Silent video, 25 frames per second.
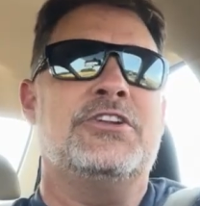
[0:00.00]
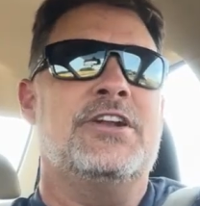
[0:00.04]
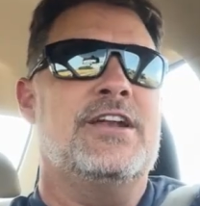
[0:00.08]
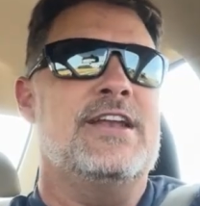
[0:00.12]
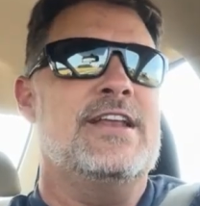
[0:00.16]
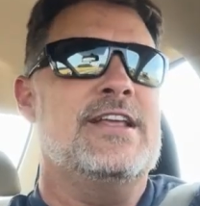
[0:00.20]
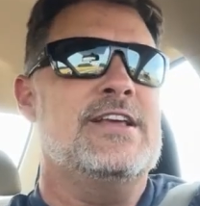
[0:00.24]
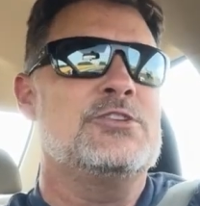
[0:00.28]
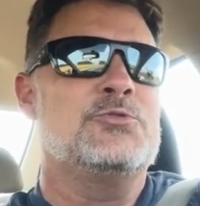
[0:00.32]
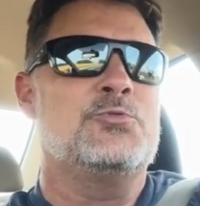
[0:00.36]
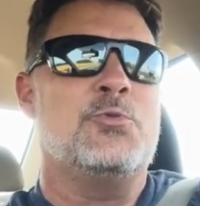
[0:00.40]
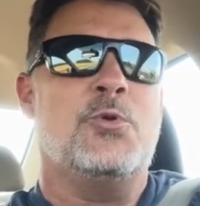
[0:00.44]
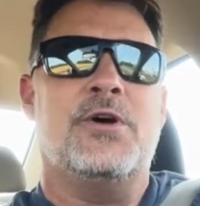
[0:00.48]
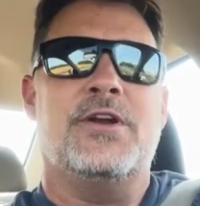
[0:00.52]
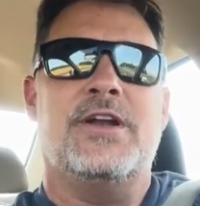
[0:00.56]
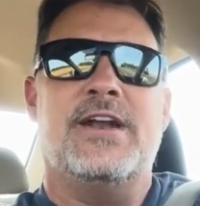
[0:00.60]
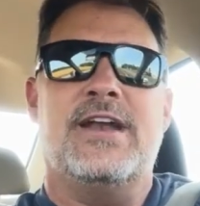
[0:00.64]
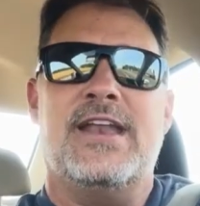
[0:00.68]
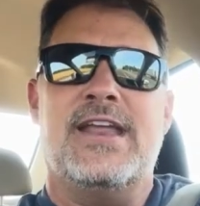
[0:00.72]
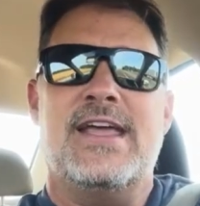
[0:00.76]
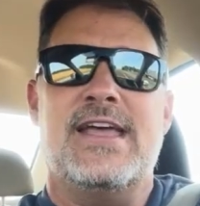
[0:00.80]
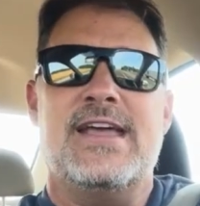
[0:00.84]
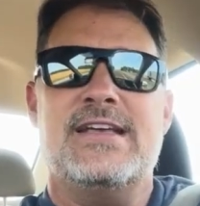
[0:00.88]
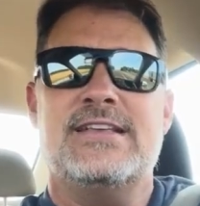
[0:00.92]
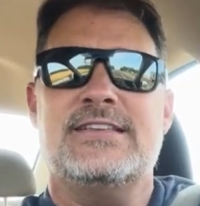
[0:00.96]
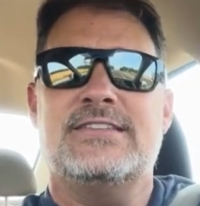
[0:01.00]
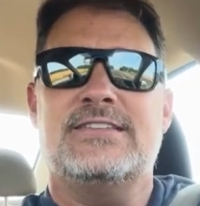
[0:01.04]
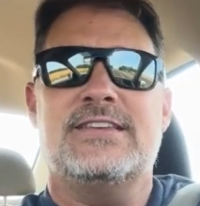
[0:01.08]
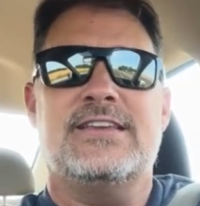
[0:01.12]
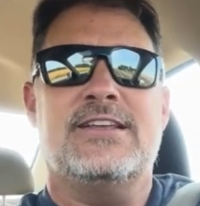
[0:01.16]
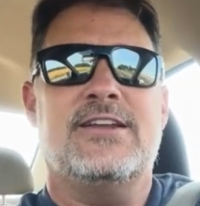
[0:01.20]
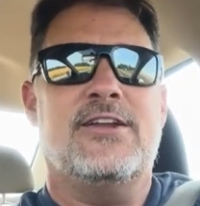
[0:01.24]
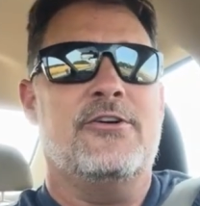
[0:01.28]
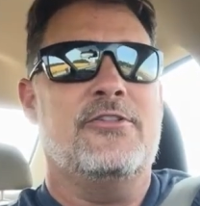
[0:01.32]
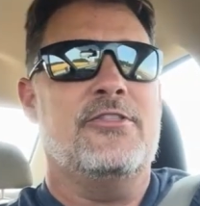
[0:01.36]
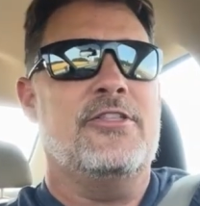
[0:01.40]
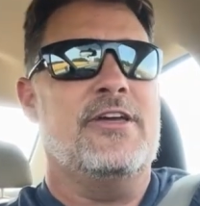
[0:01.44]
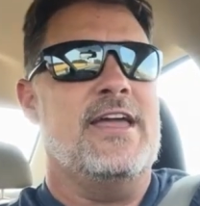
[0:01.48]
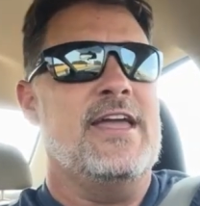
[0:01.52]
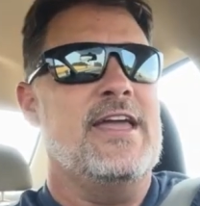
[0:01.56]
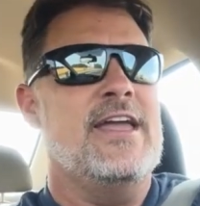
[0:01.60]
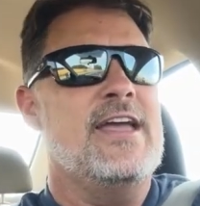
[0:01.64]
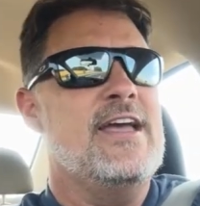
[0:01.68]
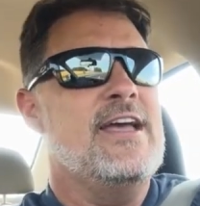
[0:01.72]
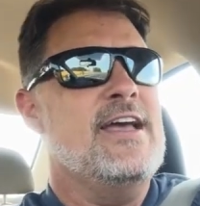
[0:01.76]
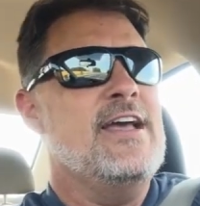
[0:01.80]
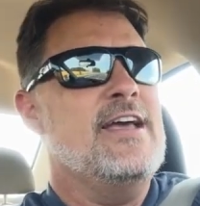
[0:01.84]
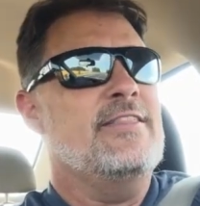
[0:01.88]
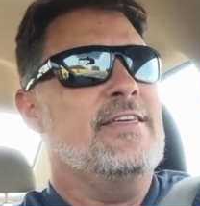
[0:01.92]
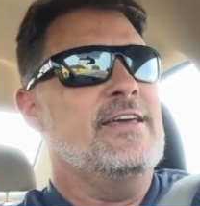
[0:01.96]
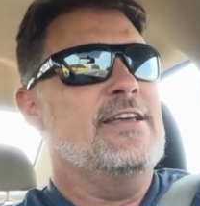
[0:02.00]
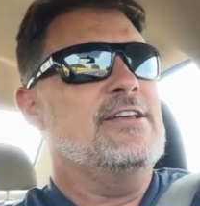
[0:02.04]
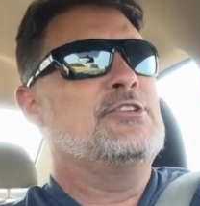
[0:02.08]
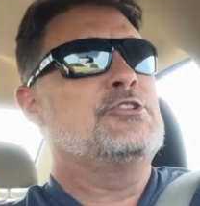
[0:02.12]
It is what it is. They